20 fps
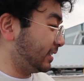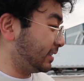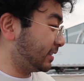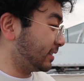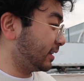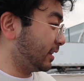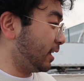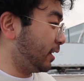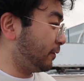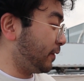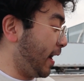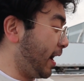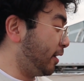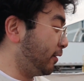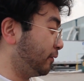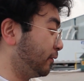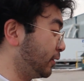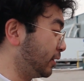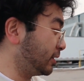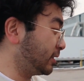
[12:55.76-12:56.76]
just love how
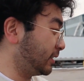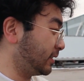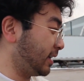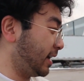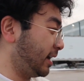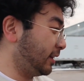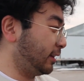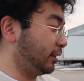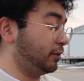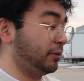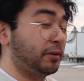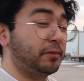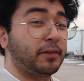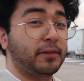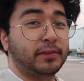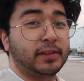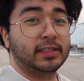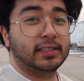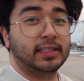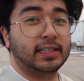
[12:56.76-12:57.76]
versatile the
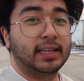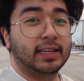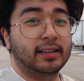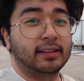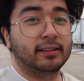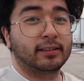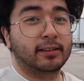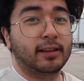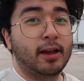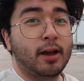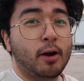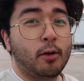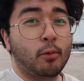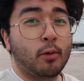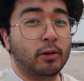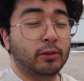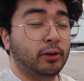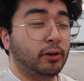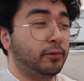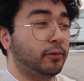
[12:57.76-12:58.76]
350Z is,
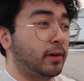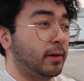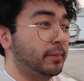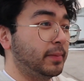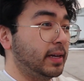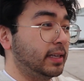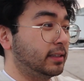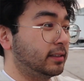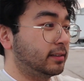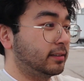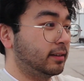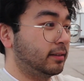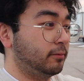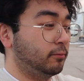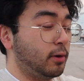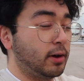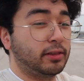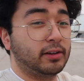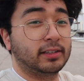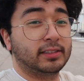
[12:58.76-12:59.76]
whether
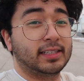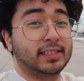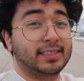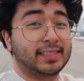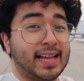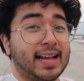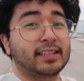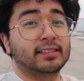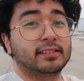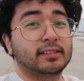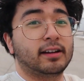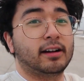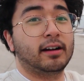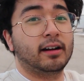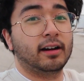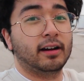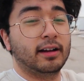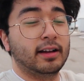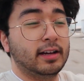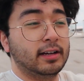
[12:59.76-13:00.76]
it's a stance
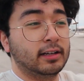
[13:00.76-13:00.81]
car,